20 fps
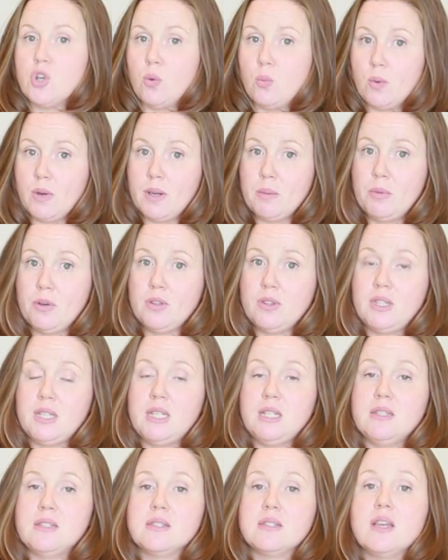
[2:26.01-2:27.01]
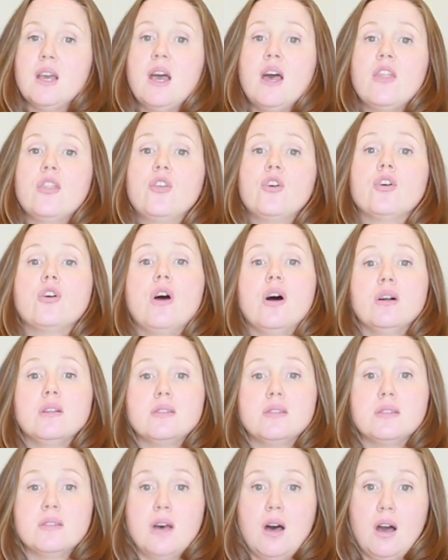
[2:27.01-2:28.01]
Don't worry about these. They're
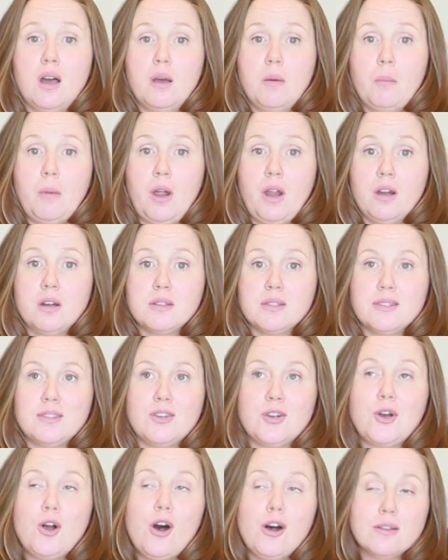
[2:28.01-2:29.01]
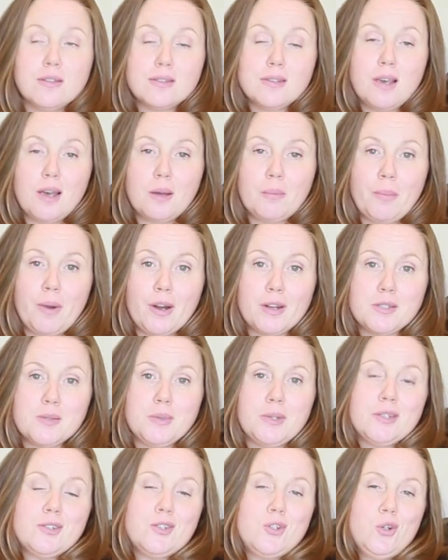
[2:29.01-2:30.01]
called sock marks. They're called sock marks
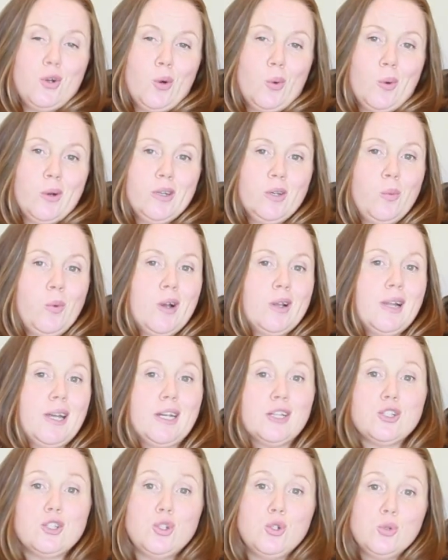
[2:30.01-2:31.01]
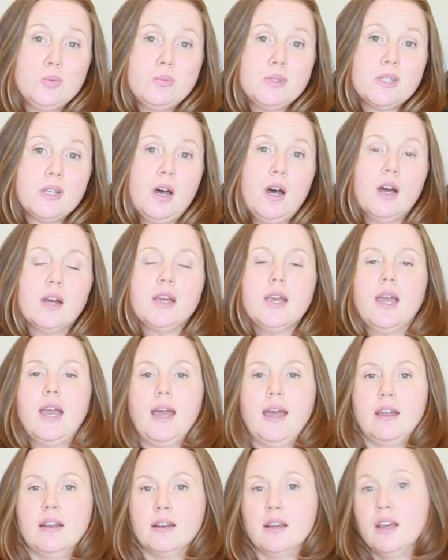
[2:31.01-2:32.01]
because when you wear like a tube sock
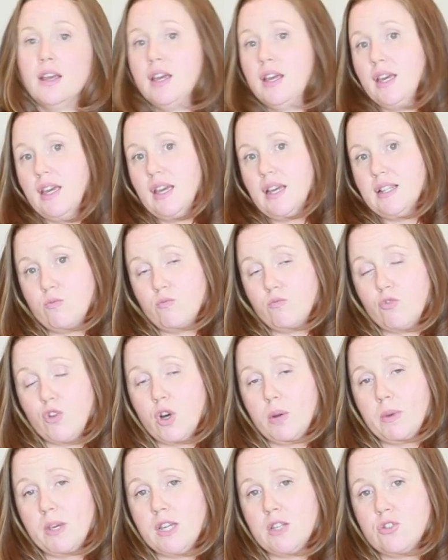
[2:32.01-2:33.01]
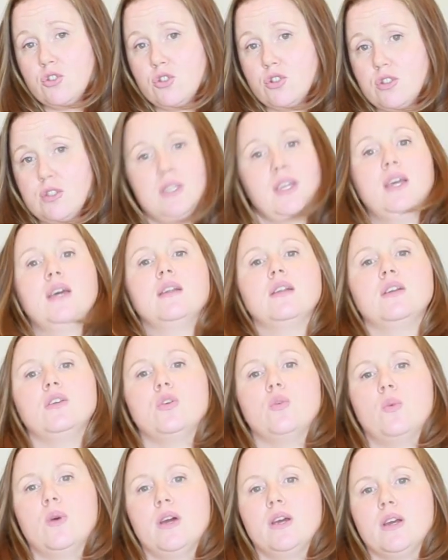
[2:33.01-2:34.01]
and it's firm against your skin and
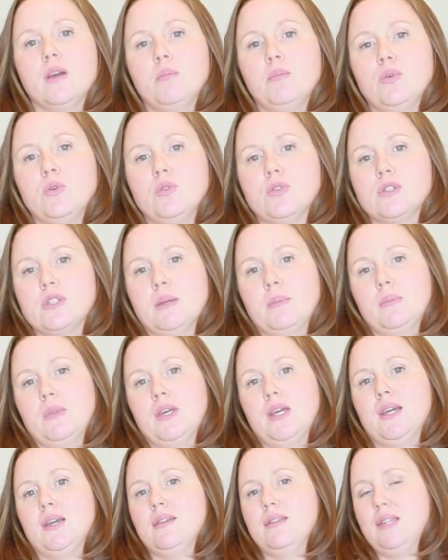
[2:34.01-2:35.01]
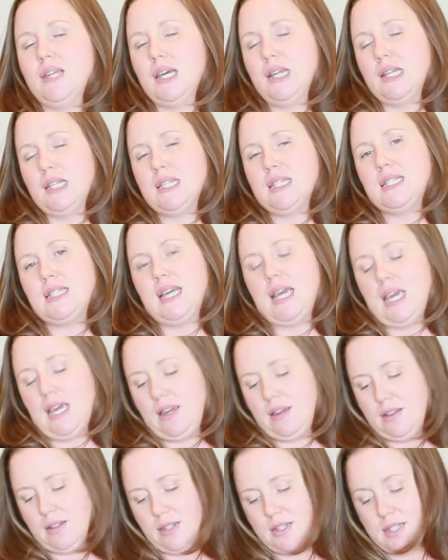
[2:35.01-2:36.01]
you're wearing a boot or something, at the end of the
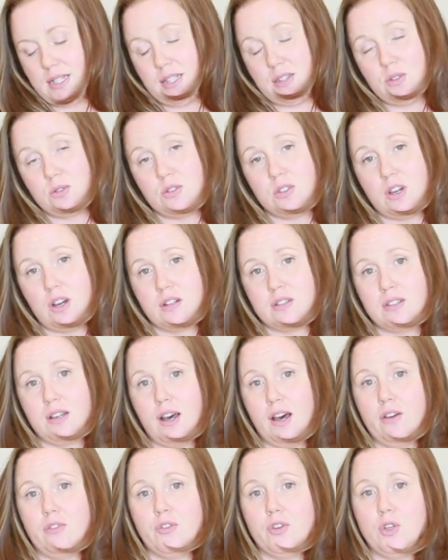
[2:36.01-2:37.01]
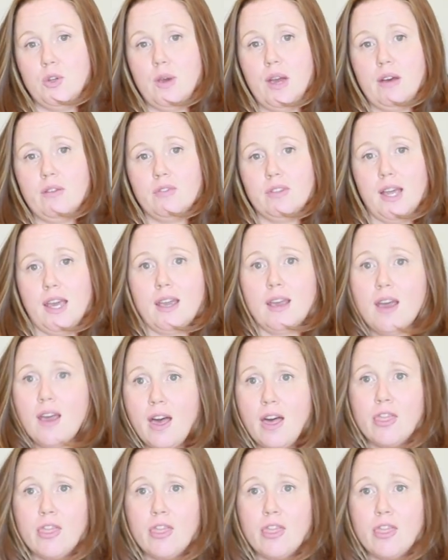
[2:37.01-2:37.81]
day, you take those socks off and you have like